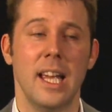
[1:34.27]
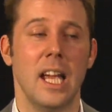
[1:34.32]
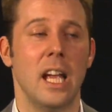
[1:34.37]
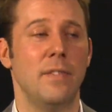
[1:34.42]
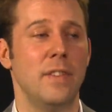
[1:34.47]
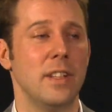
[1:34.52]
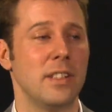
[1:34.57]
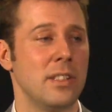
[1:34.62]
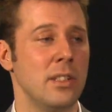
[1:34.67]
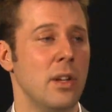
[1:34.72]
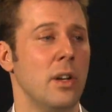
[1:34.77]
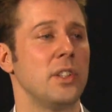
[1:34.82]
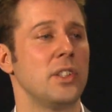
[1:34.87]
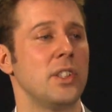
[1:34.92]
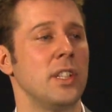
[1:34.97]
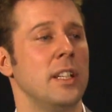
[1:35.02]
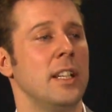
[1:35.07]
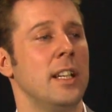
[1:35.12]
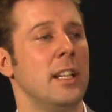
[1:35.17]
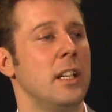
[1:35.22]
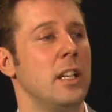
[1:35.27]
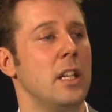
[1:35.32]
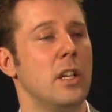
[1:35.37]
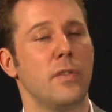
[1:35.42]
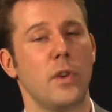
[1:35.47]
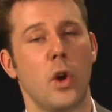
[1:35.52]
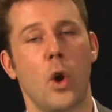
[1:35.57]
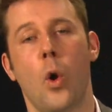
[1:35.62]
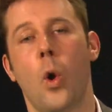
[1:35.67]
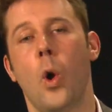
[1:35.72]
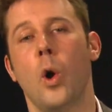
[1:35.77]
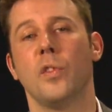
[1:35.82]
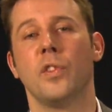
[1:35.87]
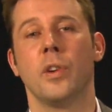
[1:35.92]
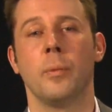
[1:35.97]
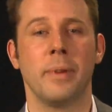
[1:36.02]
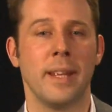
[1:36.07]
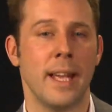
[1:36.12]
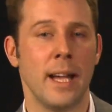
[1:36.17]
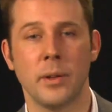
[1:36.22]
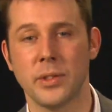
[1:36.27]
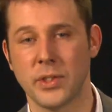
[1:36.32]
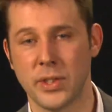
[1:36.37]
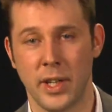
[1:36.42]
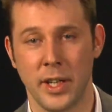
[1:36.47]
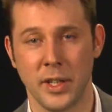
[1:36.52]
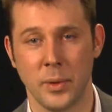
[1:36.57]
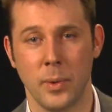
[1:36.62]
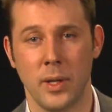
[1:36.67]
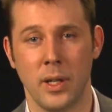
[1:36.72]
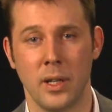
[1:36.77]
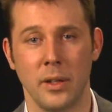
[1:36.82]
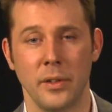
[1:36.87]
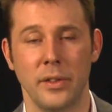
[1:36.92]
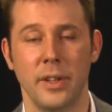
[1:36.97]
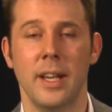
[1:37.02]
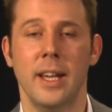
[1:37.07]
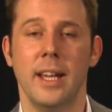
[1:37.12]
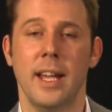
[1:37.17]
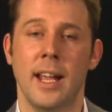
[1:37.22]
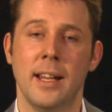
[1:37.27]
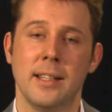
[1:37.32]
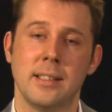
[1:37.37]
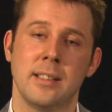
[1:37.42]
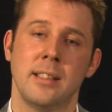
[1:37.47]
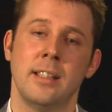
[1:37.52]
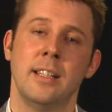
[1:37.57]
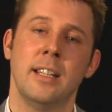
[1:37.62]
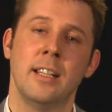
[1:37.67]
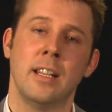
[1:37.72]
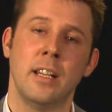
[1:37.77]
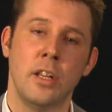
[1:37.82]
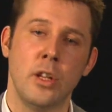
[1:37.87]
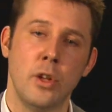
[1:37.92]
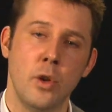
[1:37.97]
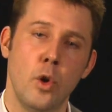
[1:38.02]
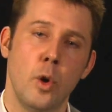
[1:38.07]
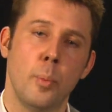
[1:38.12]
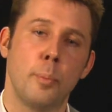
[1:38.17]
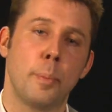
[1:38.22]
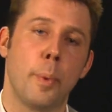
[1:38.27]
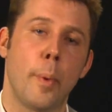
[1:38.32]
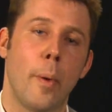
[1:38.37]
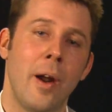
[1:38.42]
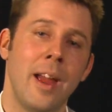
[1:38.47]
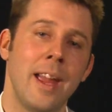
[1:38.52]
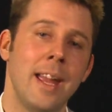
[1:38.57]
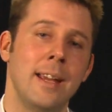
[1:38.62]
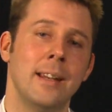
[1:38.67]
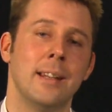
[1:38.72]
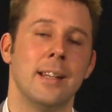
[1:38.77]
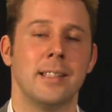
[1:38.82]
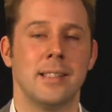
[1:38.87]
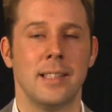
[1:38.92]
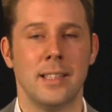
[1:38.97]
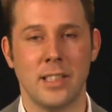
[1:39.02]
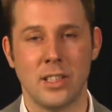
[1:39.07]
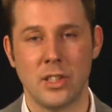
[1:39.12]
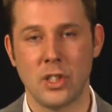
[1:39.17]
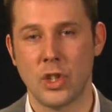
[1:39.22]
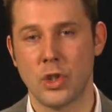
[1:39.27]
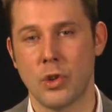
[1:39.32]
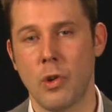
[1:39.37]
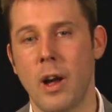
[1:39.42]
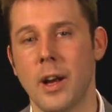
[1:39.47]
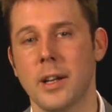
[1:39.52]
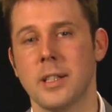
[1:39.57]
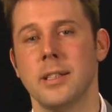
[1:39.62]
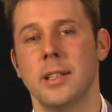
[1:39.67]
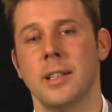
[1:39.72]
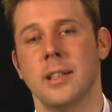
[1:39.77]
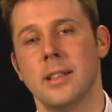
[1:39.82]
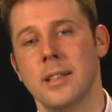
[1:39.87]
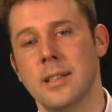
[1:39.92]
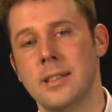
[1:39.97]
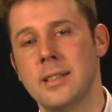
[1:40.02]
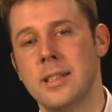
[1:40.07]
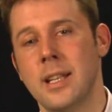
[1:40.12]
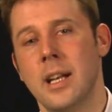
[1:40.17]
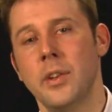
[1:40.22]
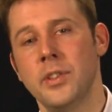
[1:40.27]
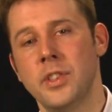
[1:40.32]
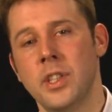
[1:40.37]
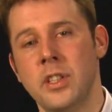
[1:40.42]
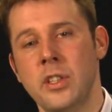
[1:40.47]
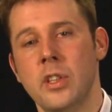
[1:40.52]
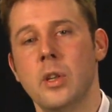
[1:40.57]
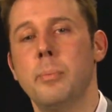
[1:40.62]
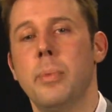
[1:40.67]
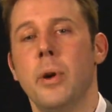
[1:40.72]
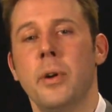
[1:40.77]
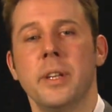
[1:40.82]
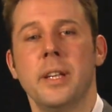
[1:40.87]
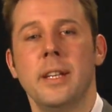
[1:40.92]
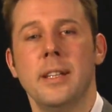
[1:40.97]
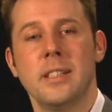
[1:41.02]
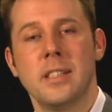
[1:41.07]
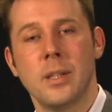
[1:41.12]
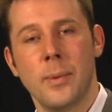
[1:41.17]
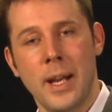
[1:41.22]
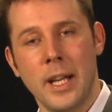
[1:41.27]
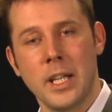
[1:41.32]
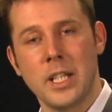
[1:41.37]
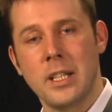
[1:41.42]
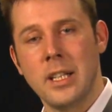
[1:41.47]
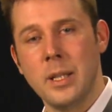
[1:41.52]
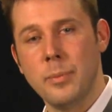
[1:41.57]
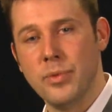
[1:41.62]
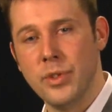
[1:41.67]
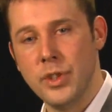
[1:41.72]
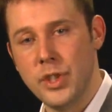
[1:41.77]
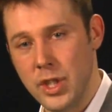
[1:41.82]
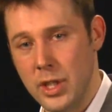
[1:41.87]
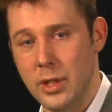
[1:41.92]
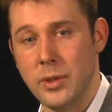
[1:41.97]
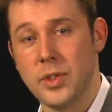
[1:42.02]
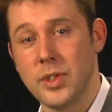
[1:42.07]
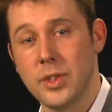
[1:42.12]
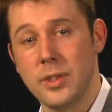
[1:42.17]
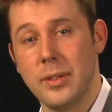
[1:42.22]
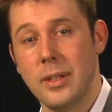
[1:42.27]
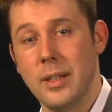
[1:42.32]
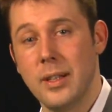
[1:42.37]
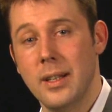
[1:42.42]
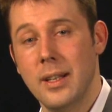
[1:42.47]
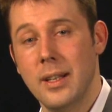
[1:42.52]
if it's not something that you've caught from the outside world, it's something that your brain has instructed the cells in your body to actually produce.